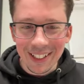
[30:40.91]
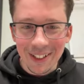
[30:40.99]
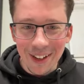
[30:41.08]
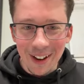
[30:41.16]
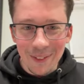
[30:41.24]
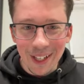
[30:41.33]

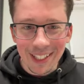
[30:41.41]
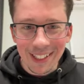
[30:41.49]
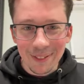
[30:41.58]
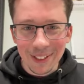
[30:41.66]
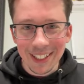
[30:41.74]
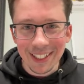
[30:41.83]
Dude, have you guys
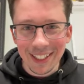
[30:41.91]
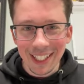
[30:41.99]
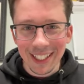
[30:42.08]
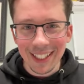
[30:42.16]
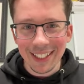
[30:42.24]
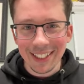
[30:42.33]
ever seen
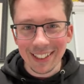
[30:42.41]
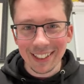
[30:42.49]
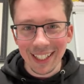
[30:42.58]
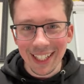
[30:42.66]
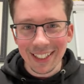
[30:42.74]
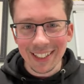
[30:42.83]
JD
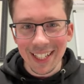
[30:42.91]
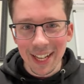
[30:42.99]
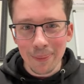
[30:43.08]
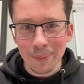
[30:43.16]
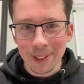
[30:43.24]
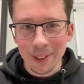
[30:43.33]
Delay's
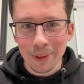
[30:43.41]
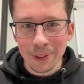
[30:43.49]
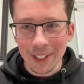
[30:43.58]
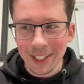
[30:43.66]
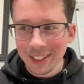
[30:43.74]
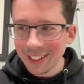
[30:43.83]
nips? Those
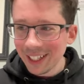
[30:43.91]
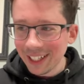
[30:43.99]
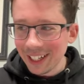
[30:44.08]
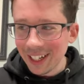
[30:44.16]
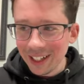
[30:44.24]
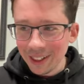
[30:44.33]
things
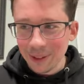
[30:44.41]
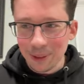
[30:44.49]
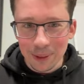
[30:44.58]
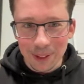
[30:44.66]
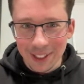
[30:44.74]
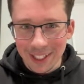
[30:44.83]
can cut
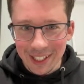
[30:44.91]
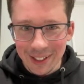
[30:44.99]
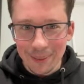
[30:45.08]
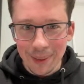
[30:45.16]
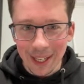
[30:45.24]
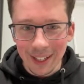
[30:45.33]
through
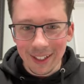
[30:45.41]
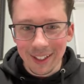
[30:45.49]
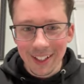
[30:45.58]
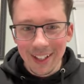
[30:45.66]
steel, man.